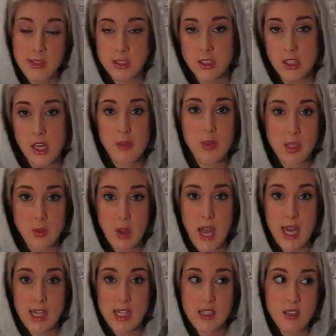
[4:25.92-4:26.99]
So I thought it was quite
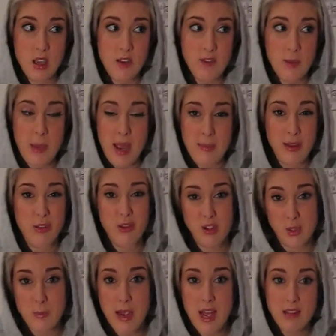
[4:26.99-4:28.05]
handy. So if I pay about
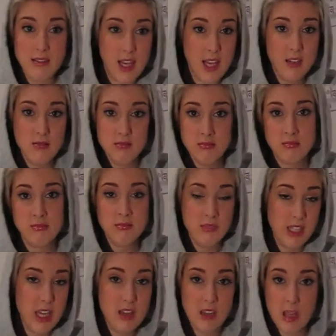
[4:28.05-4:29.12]
£300, then
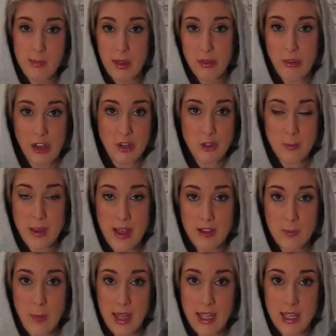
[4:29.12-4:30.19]
yeah, I get about
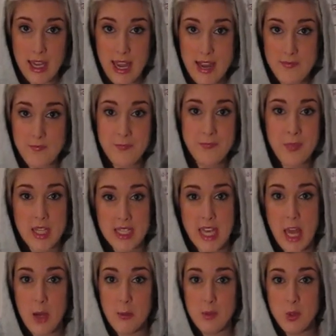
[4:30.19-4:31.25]
£300 back again to
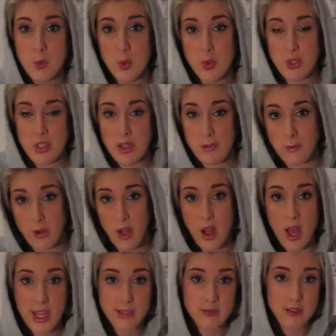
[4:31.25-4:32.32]
help towards the
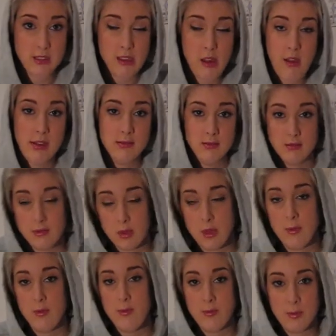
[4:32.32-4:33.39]
flight or the
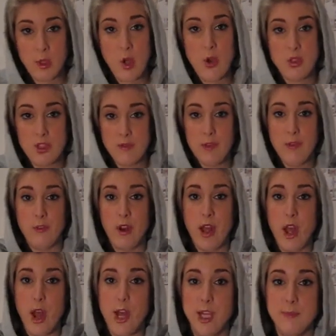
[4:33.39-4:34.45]
cost of the flight
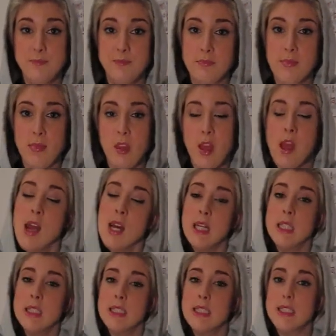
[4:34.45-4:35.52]
home.
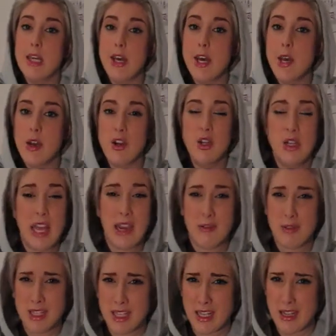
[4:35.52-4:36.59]
So I couldn't get a
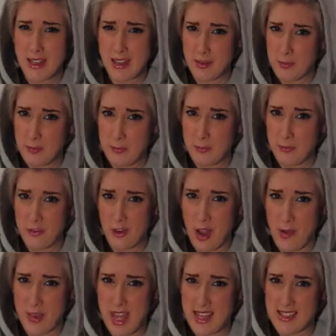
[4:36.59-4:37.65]
return
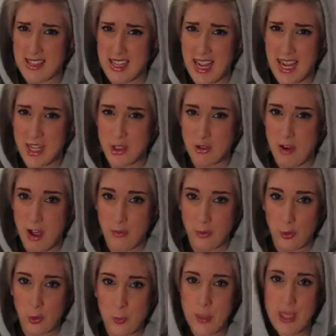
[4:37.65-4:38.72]
flight with STA
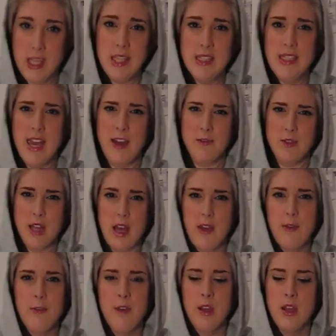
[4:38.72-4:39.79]
Travel because you have to
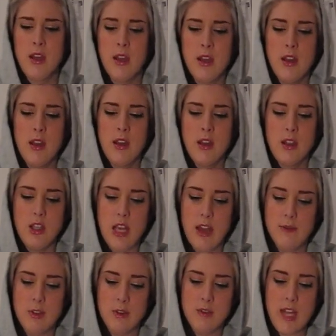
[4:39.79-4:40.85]
have
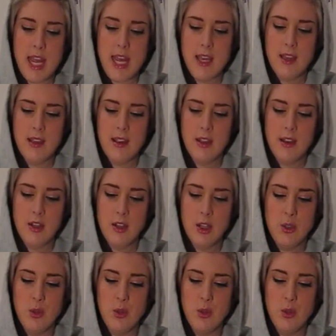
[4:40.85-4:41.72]
taken